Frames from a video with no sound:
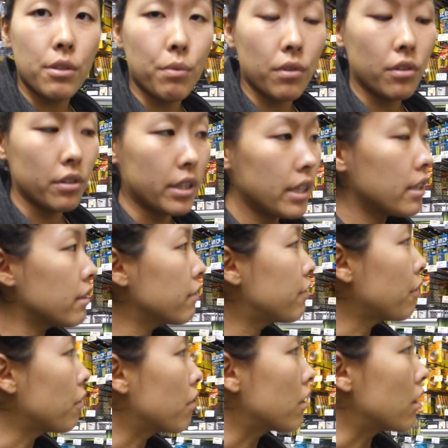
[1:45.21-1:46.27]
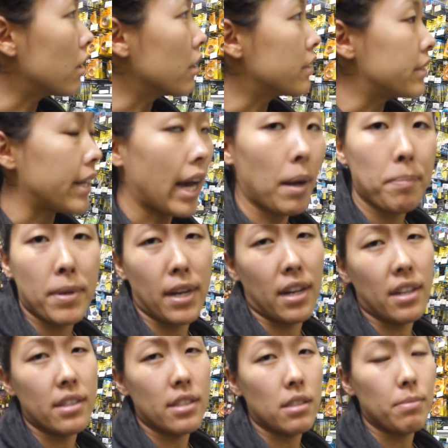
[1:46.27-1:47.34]
So we're looking for
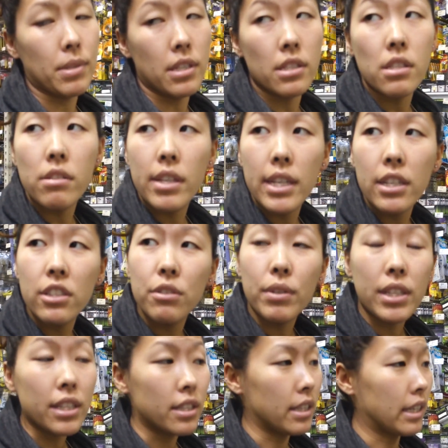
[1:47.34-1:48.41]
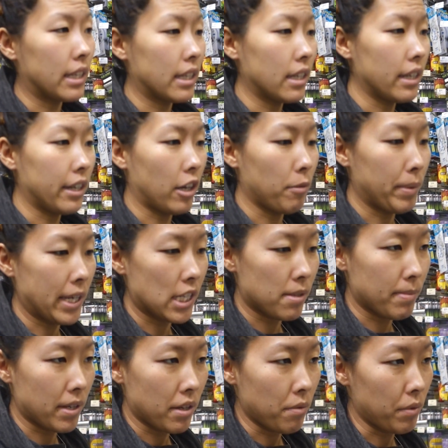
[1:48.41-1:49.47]
Tapcons because you can't do anything in our
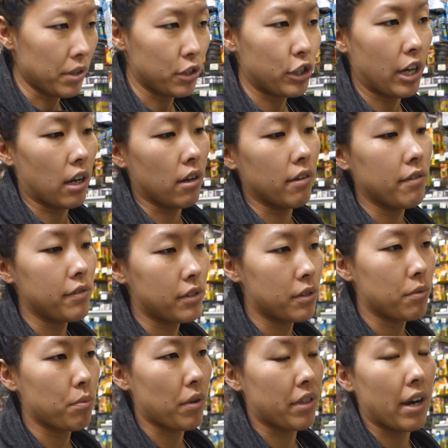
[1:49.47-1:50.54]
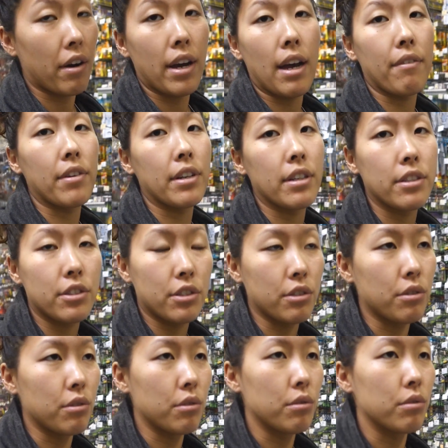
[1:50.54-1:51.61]
basement with shelves without having
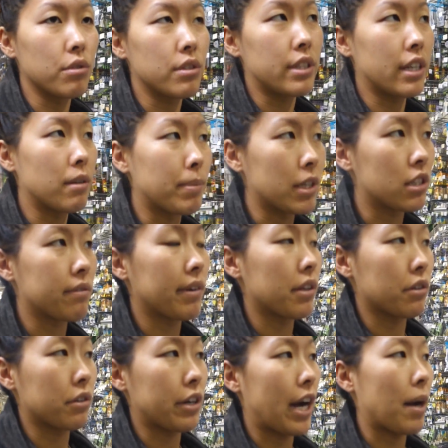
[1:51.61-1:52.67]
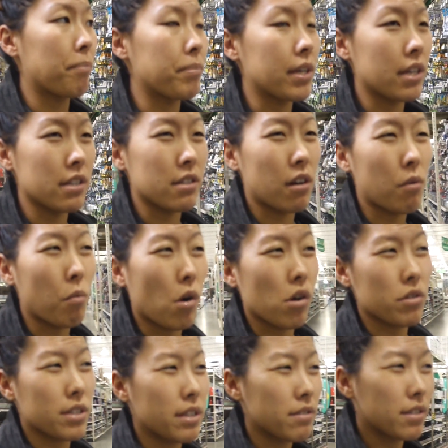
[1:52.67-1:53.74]
to get a bunch of other crap because our
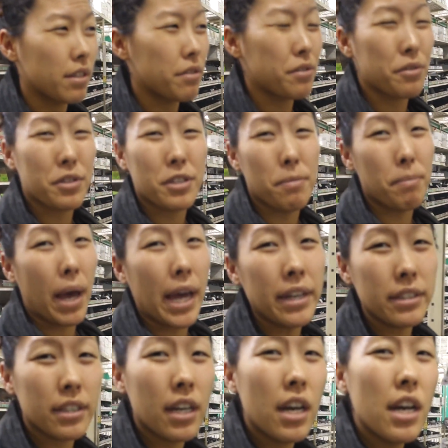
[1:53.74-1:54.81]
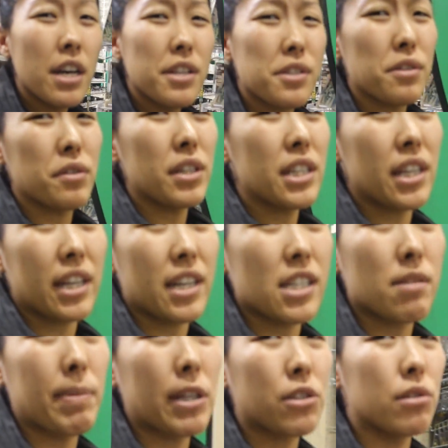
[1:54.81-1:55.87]
walls downstairs are cement. So you need like a
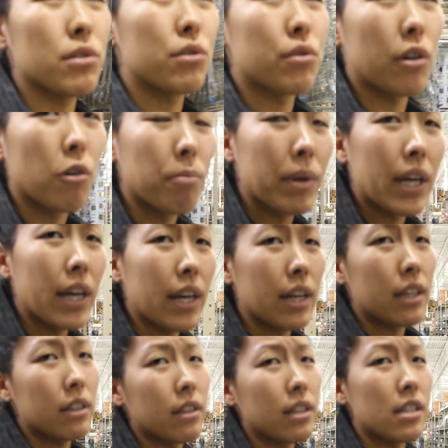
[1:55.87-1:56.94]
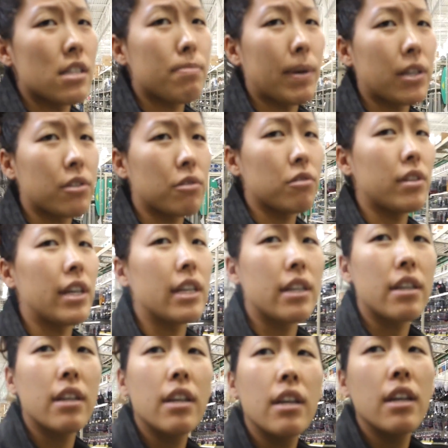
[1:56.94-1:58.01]
special drill bit and you need special like
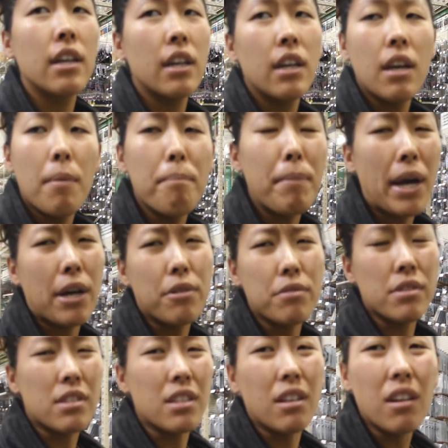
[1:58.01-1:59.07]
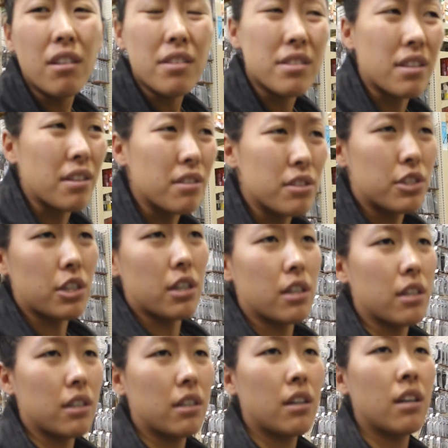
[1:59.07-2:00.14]
mounts and all this other
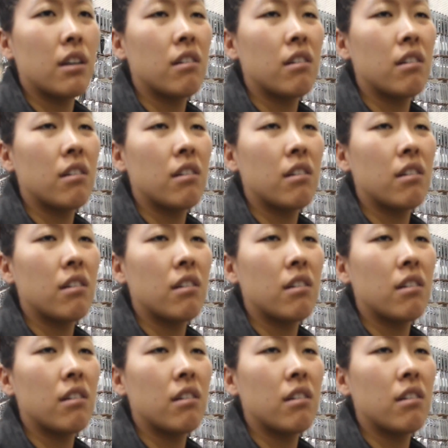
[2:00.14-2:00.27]
junk.